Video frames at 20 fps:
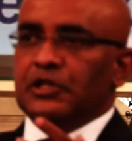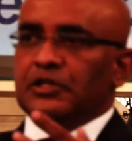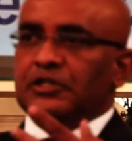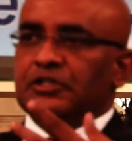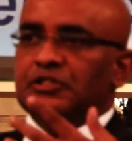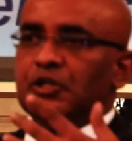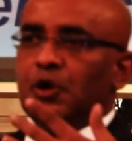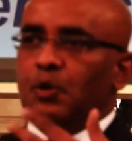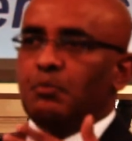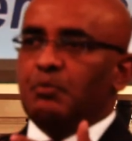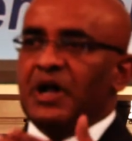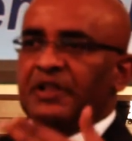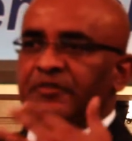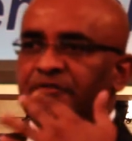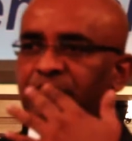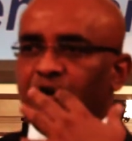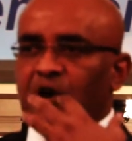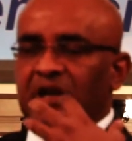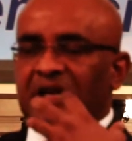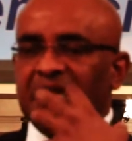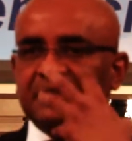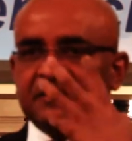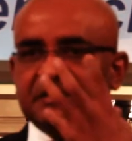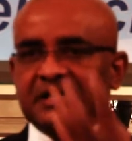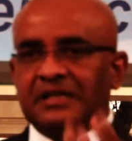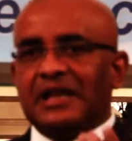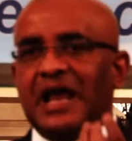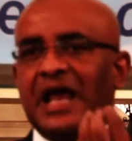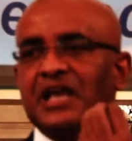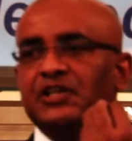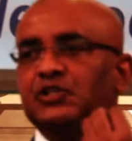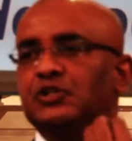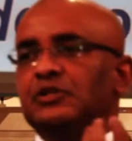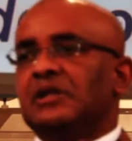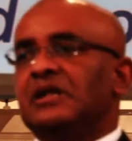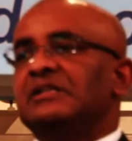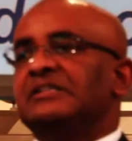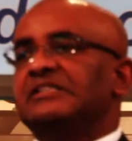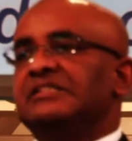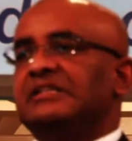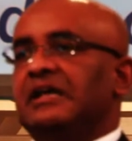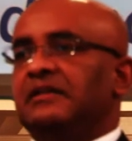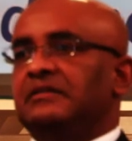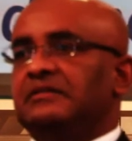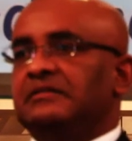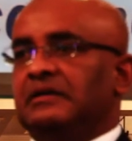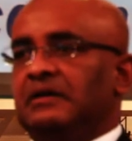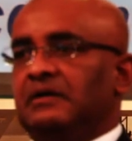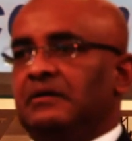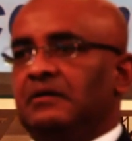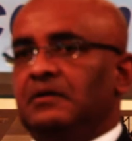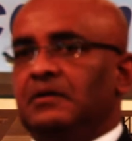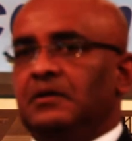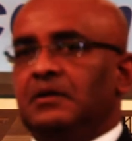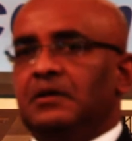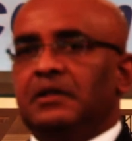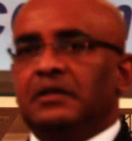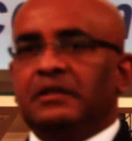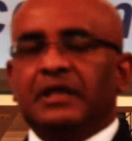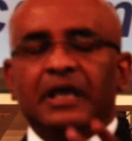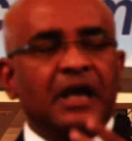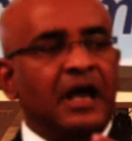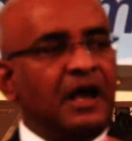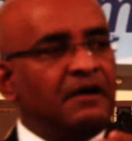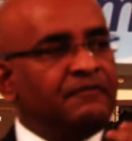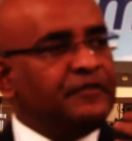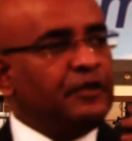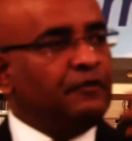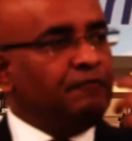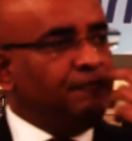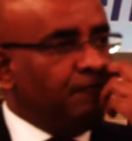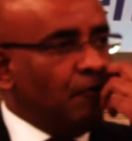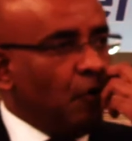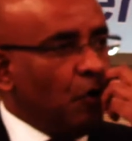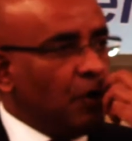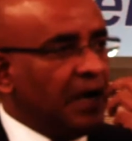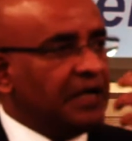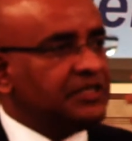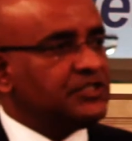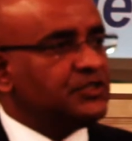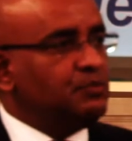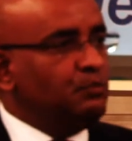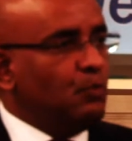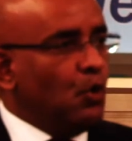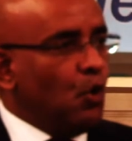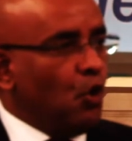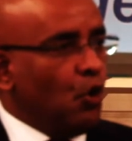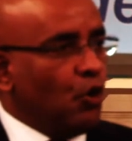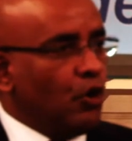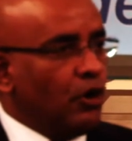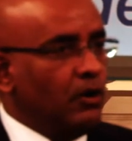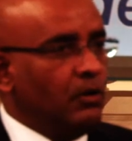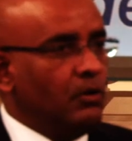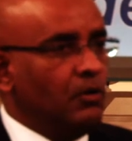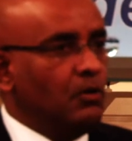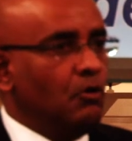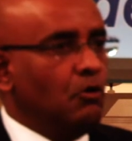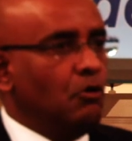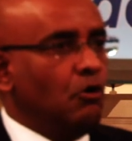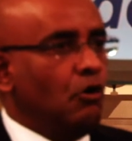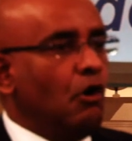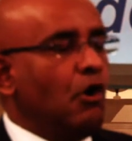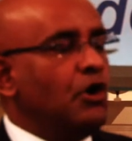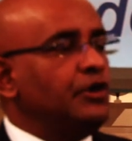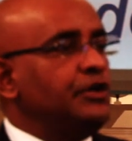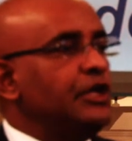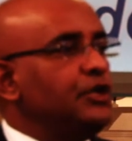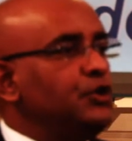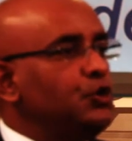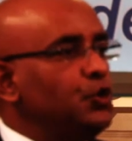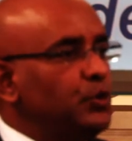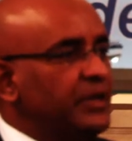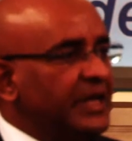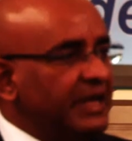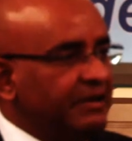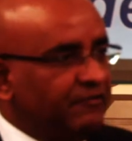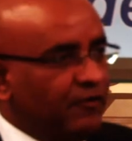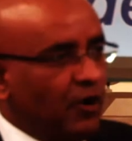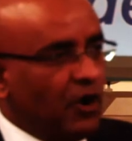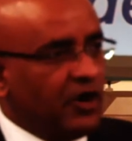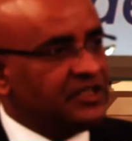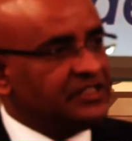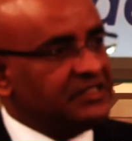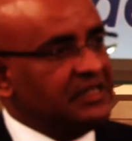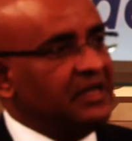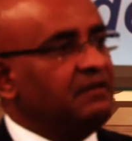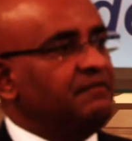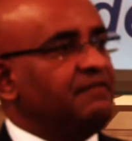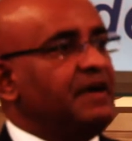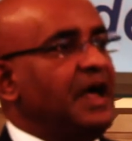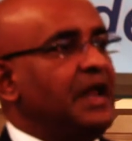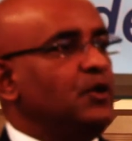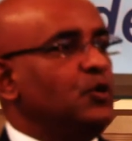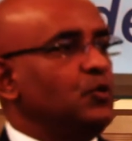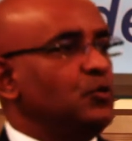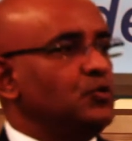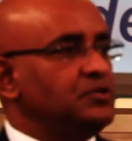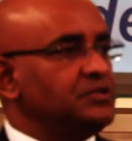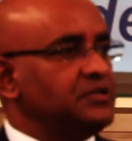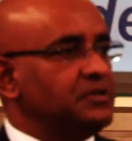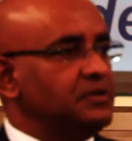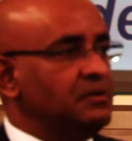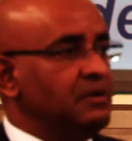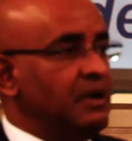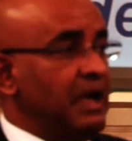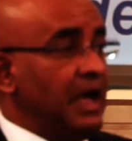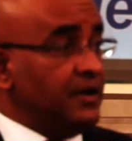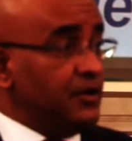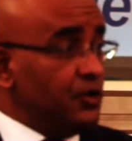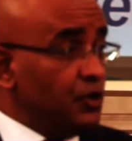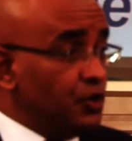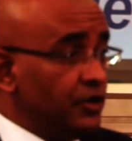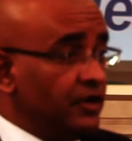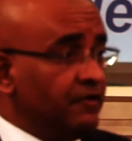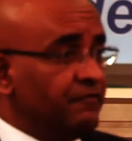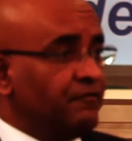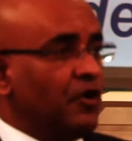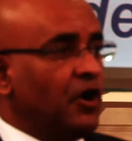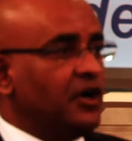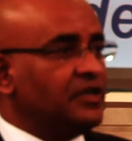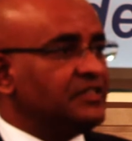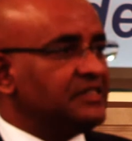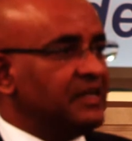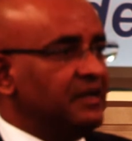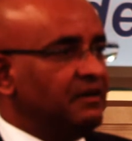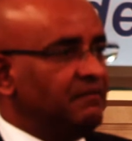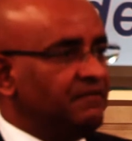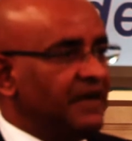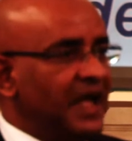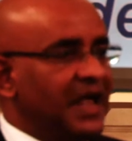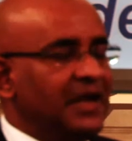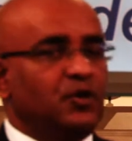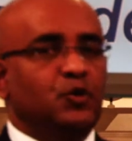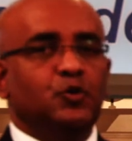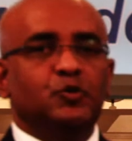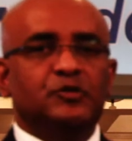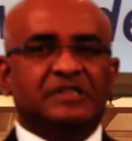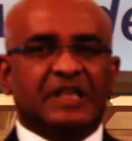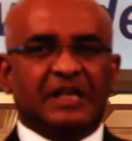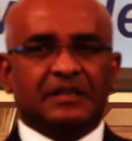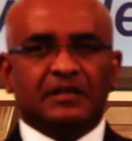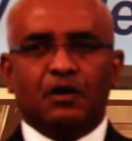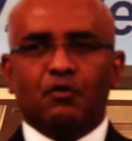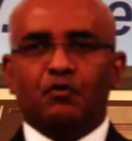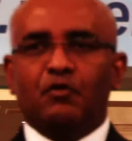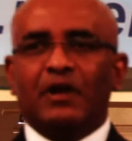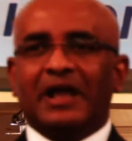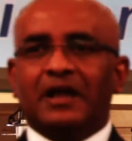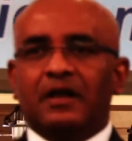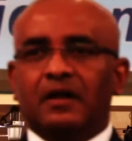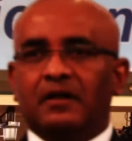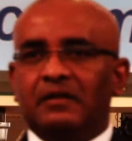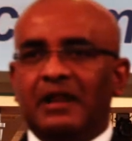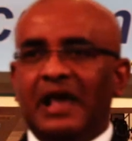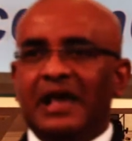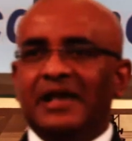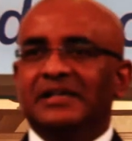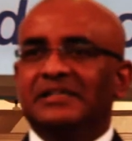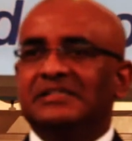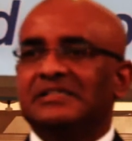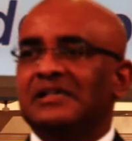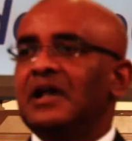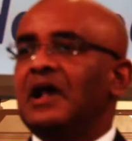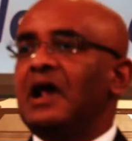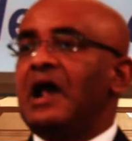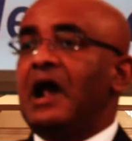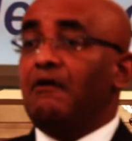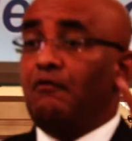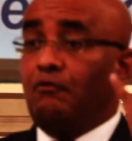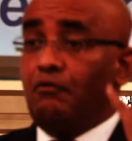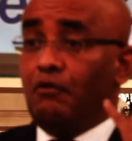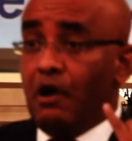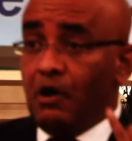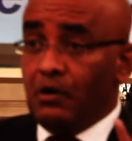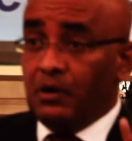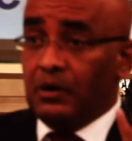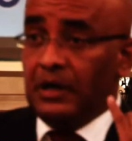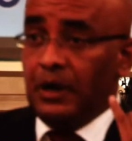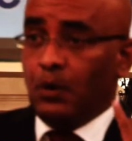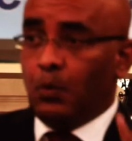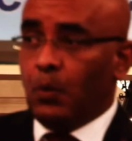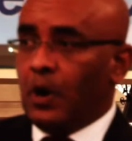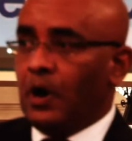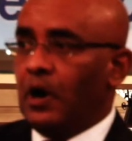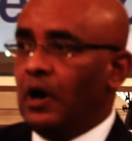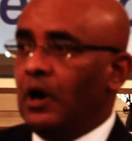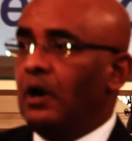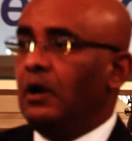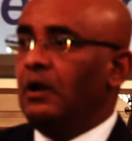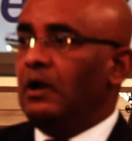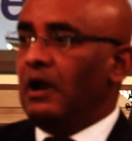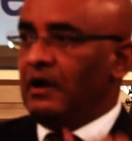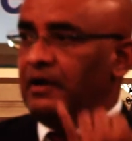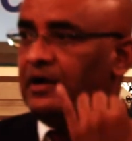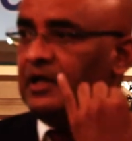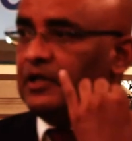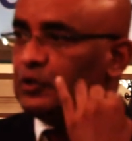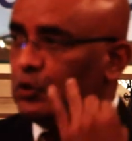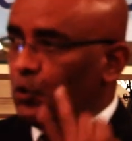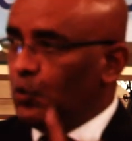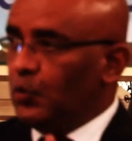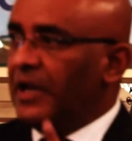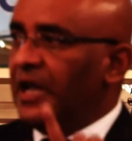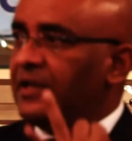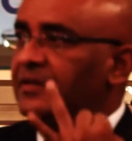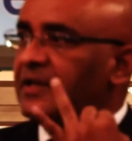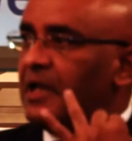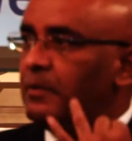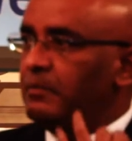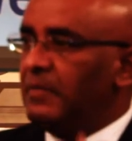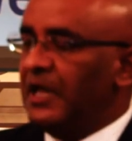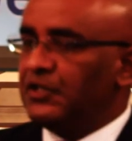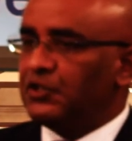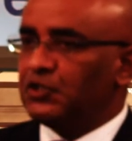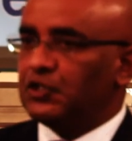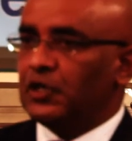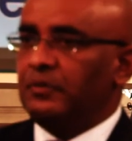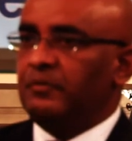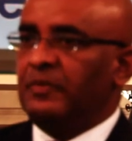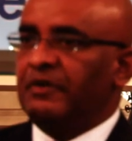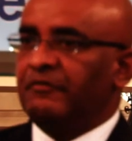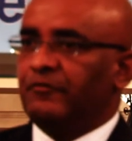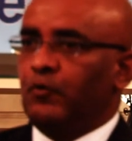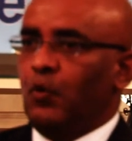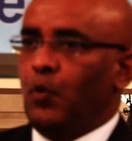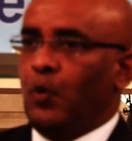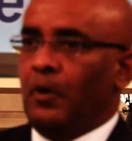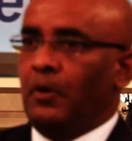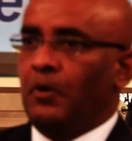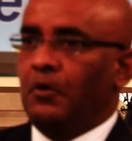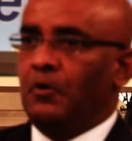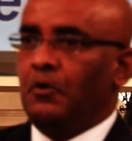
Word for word: So, but for an international center, they have to focus more on the universal values. And universal values that are recognized around the world are the two that I mentioned before.